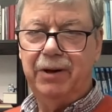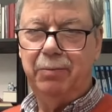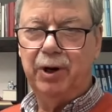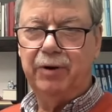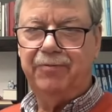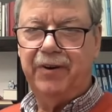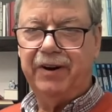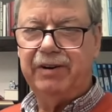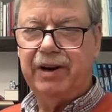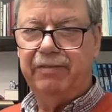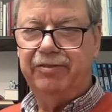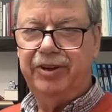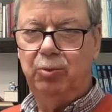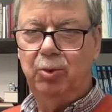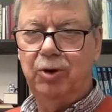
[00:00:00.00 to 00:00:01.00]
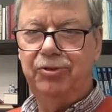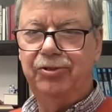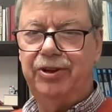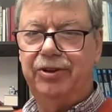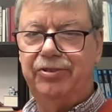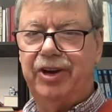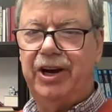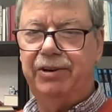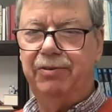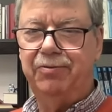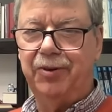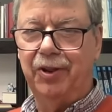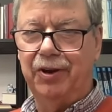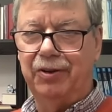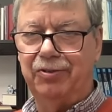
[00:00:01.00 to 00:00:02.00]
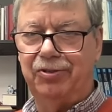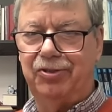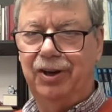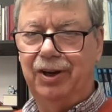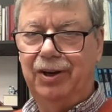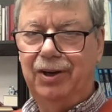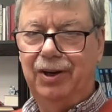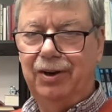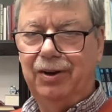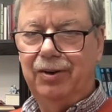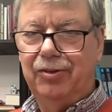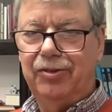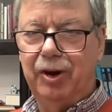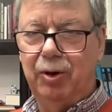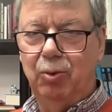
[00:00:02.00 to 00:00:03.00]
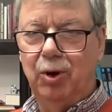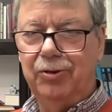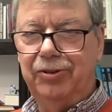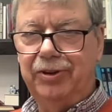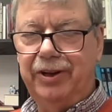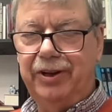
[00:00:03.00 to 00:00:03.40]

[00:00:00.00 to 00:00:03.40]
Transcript: to modified gravity, it wasn't designed for this. So it wasn't